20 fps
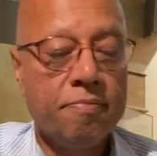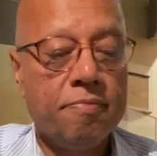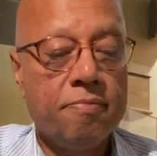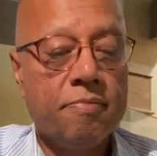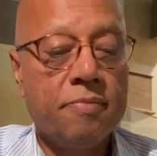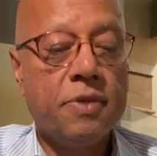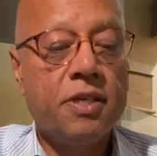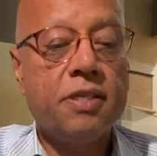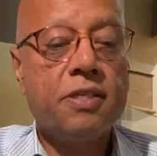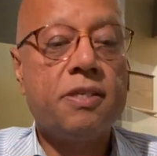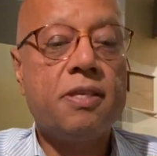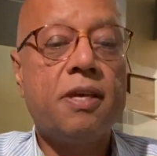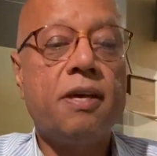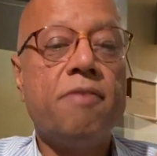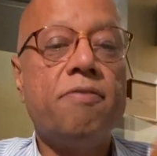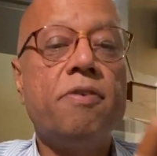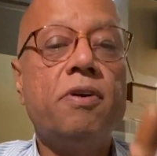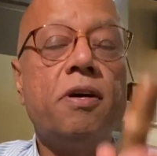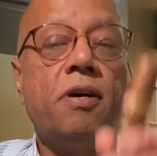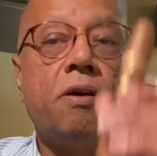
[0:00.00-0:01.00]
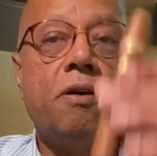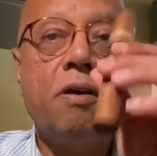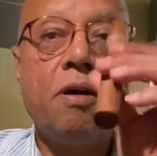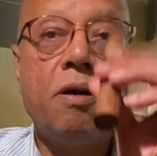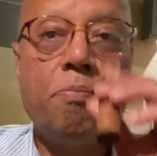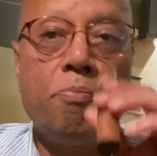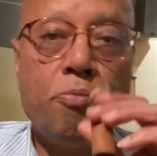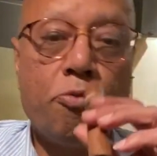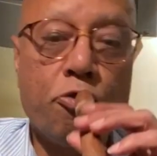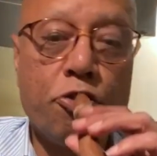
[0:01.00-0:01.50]
Let's have a
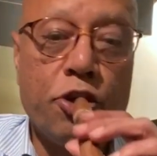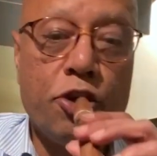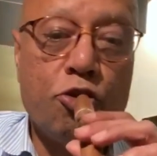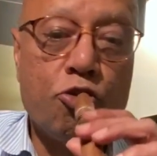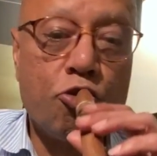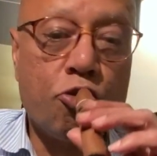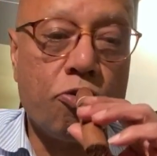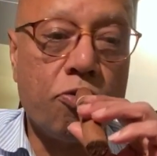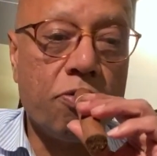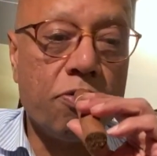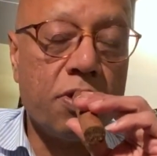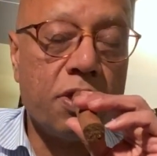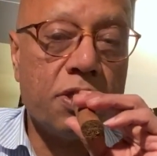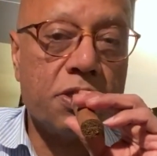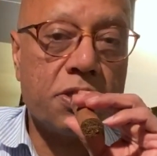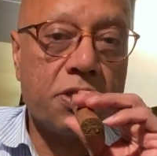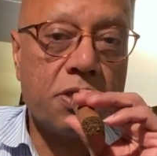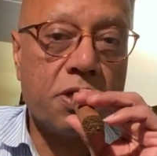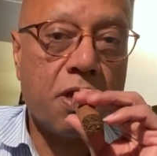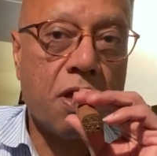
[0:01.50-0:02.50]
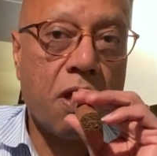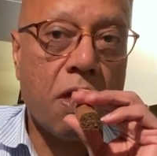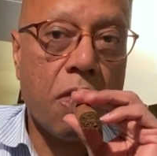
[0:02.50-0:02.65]
pre-draw on this.